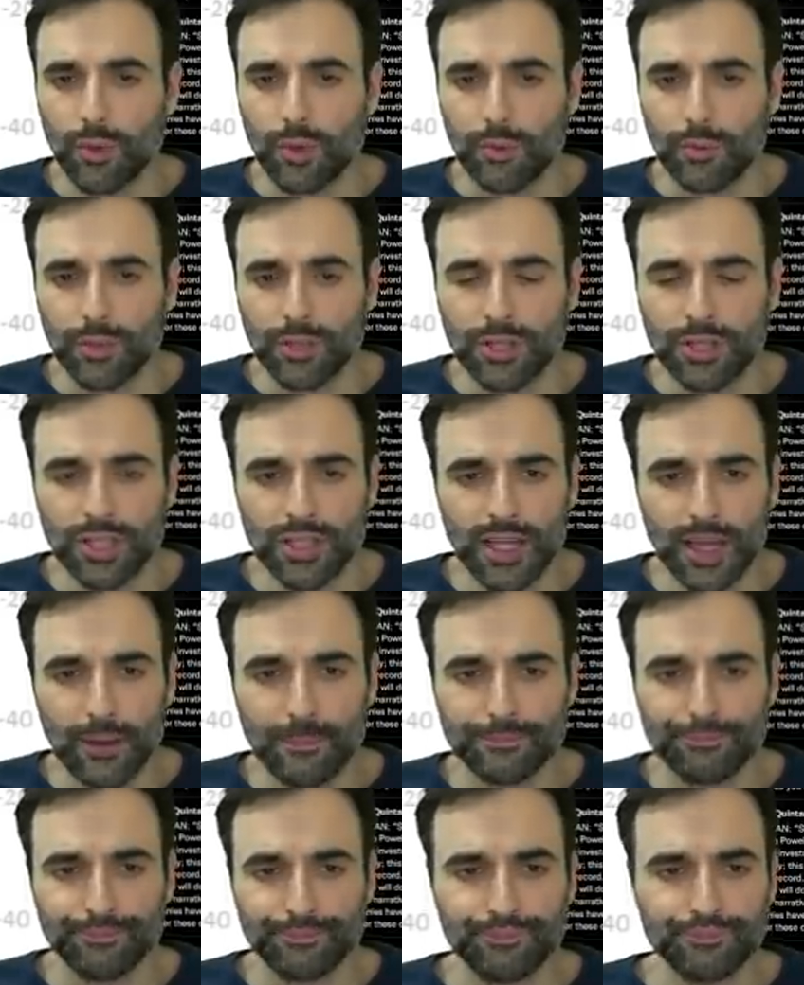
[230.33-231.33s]
Hope you appreciate
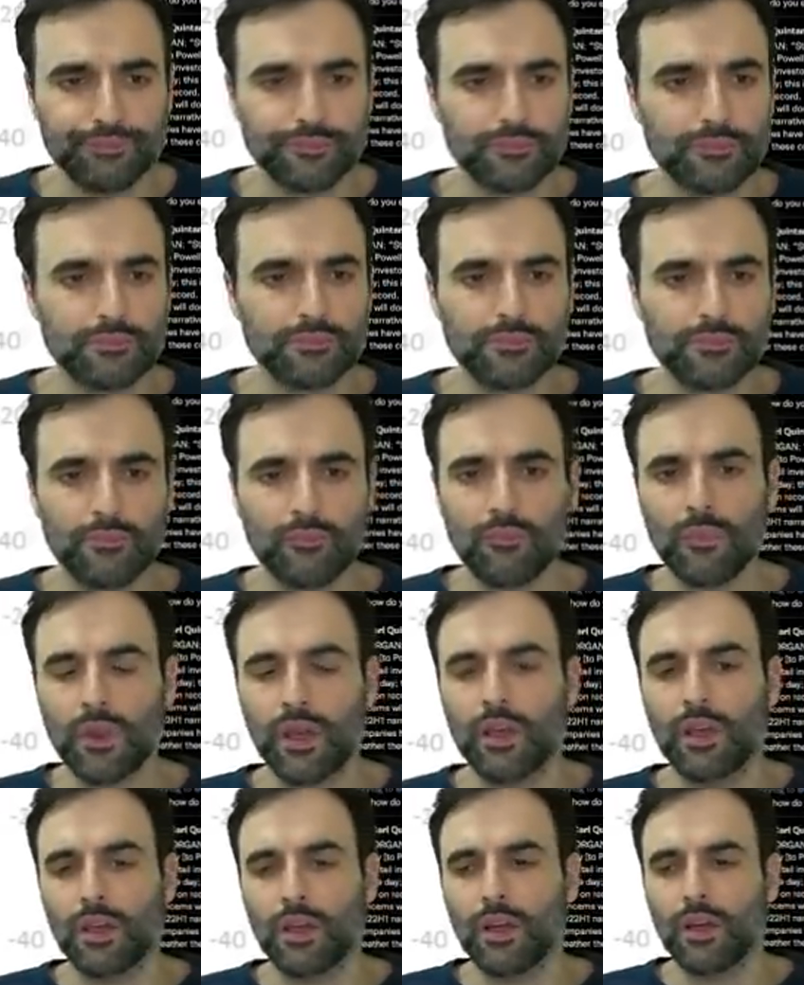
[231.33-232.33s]
that.
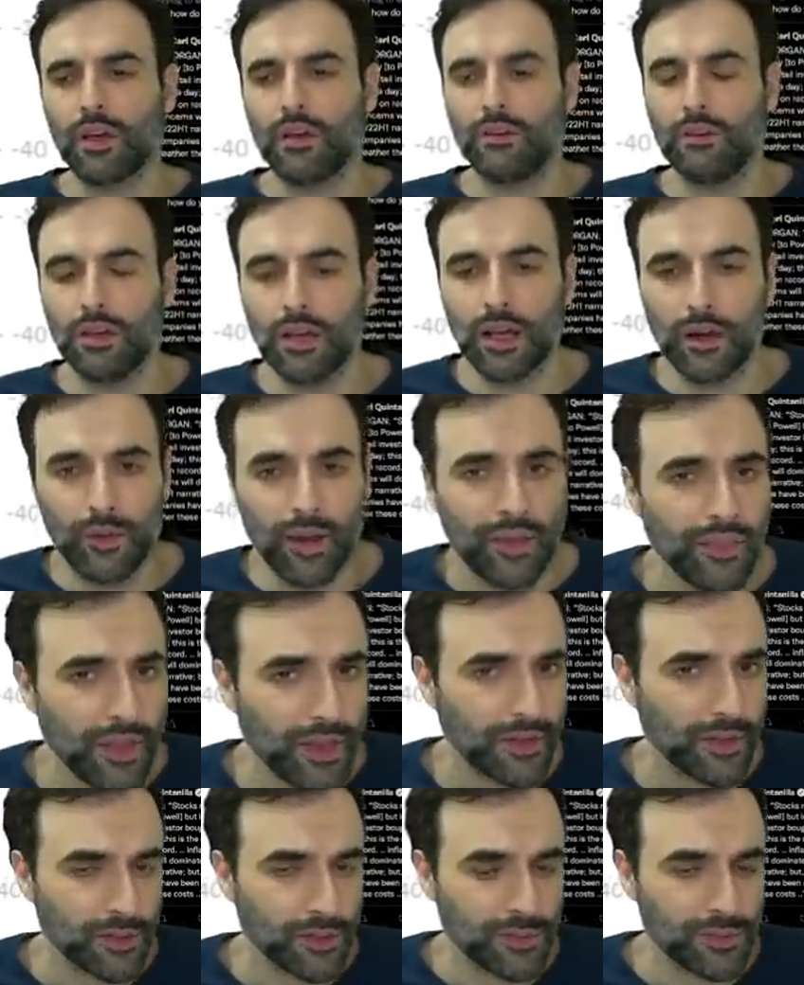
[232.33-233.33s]
Now, I
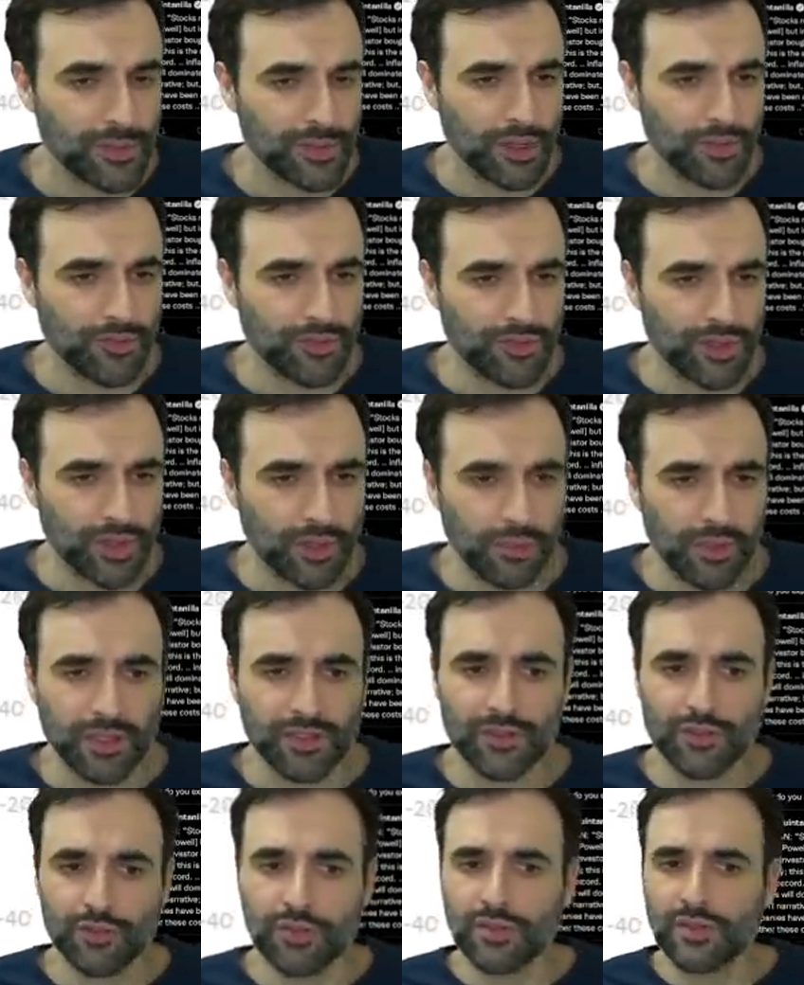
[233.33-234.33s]
thought this was interesting
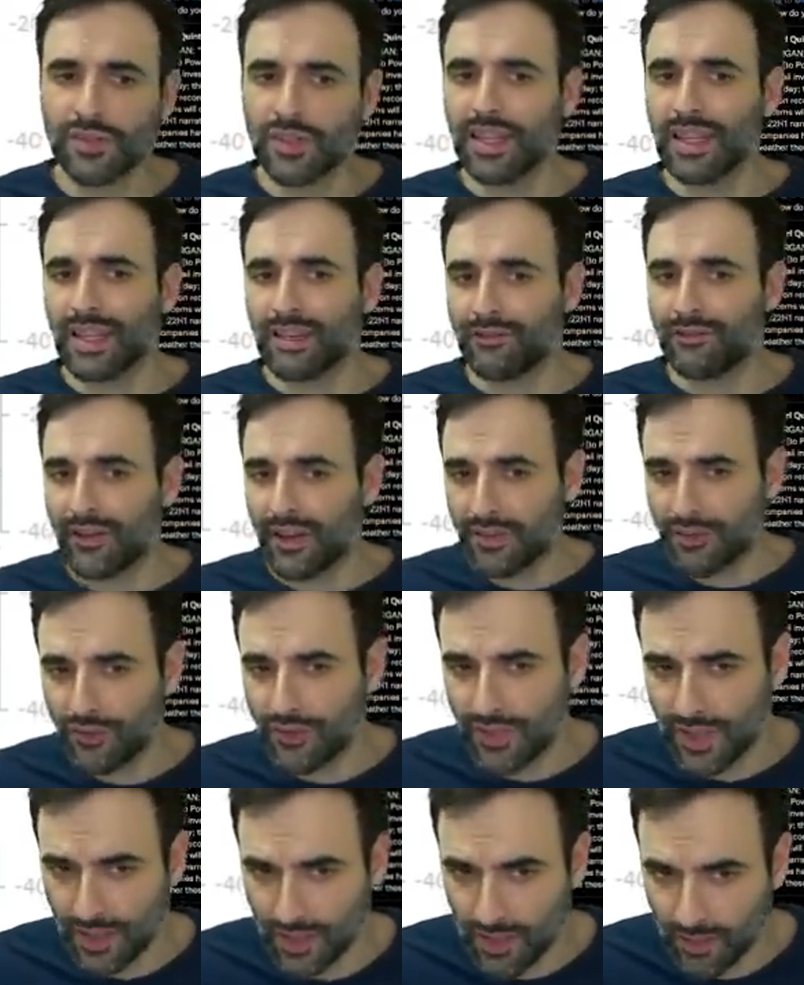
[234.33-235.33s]
because you could see the
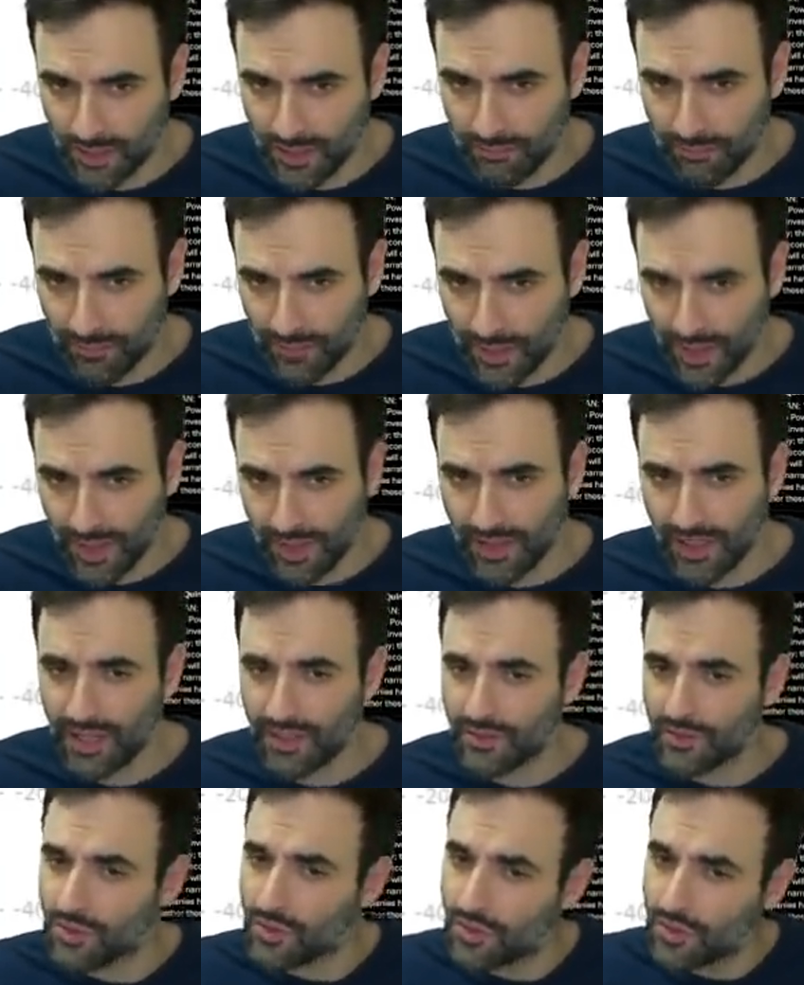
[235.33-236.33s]
investor sentiment at
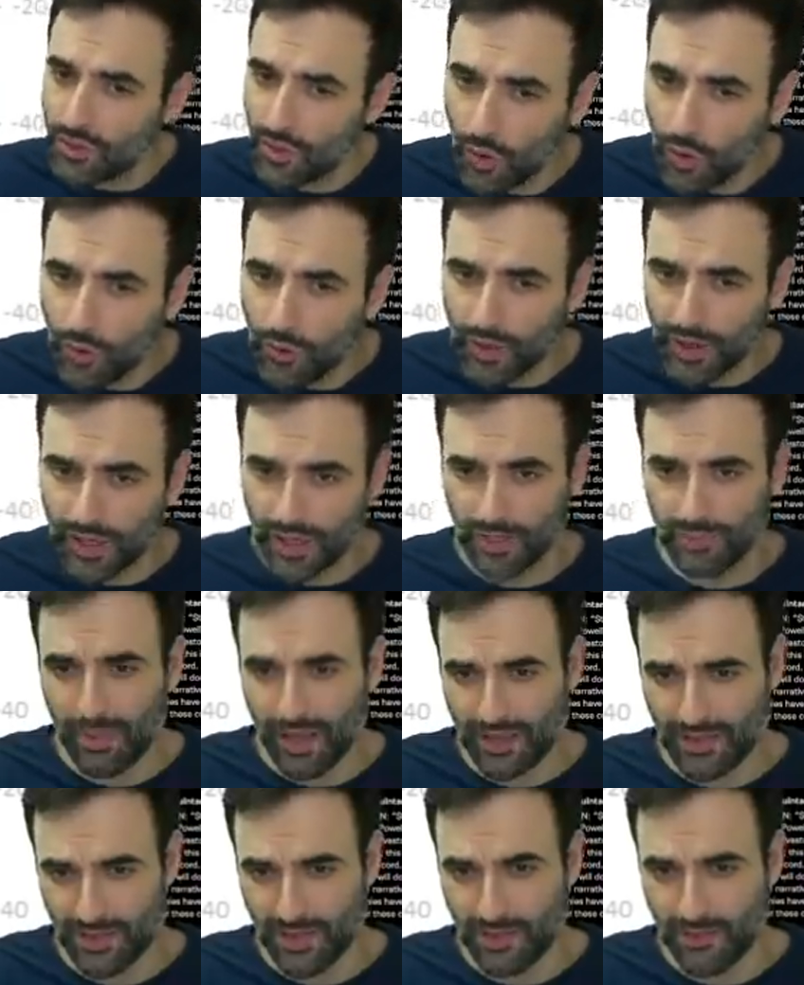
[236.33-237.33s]
historic
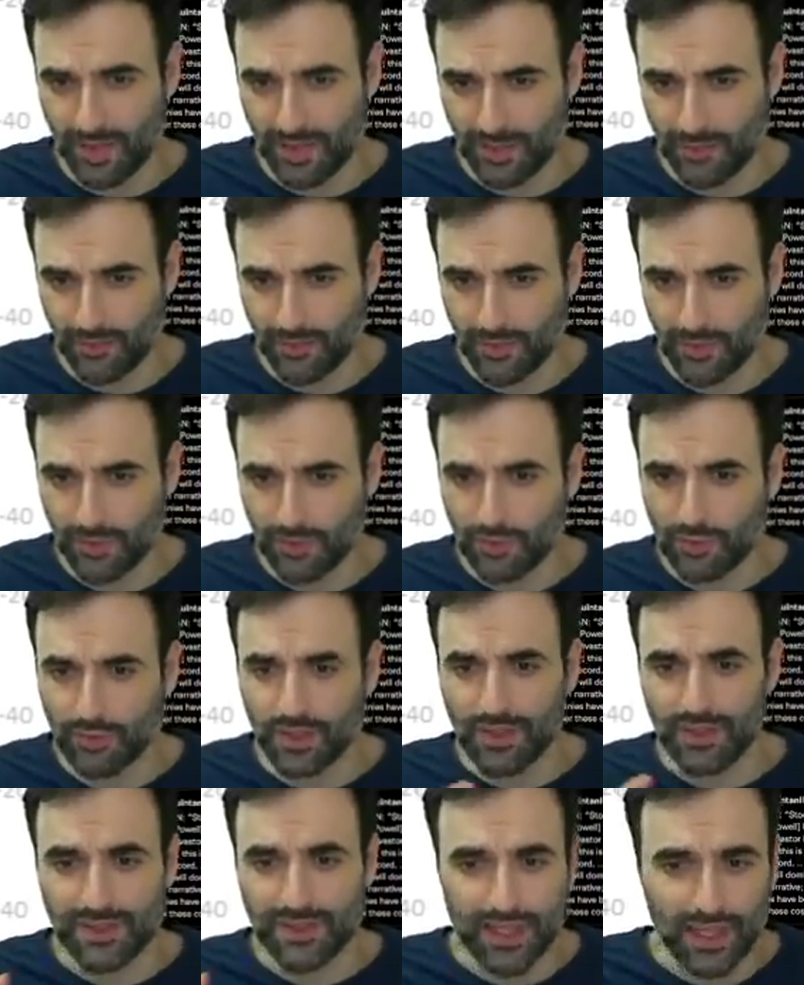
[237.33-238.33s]
pessimism
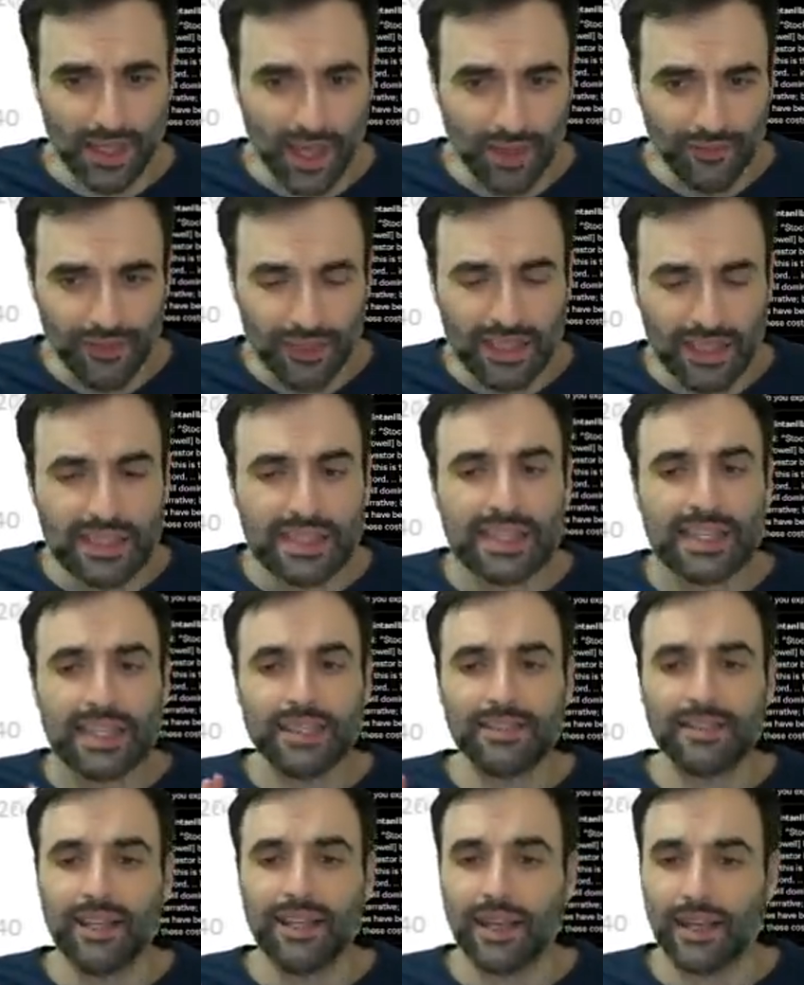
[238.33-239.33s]
due to the sell-off
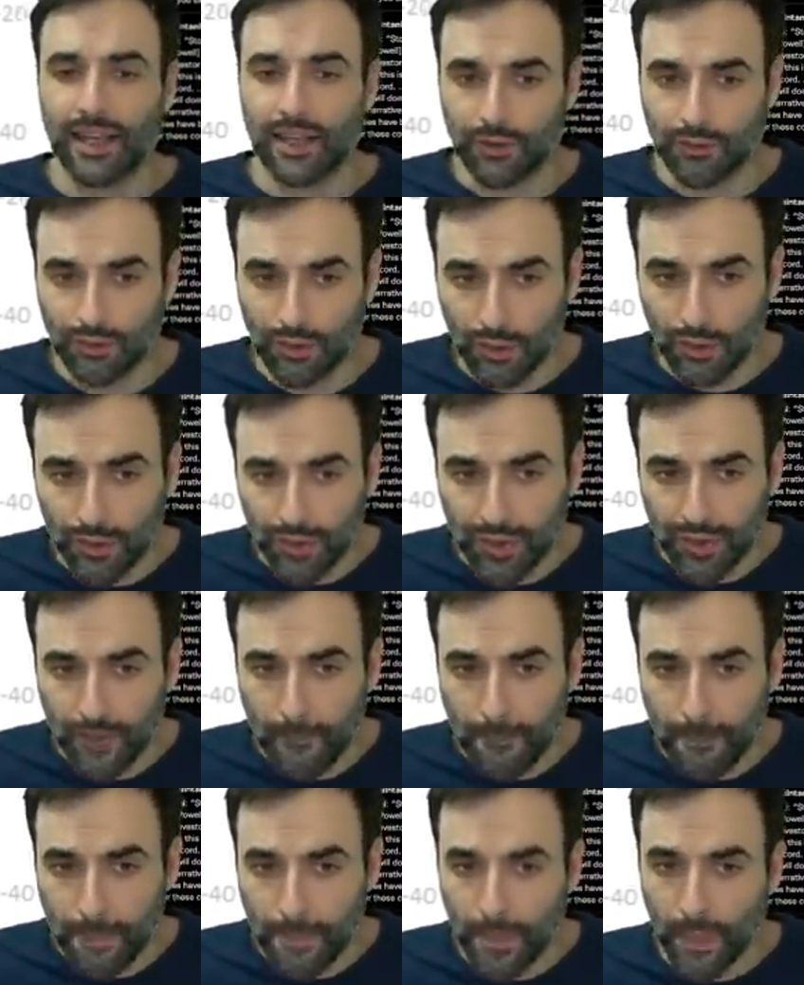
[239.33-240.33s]
in tech and growth.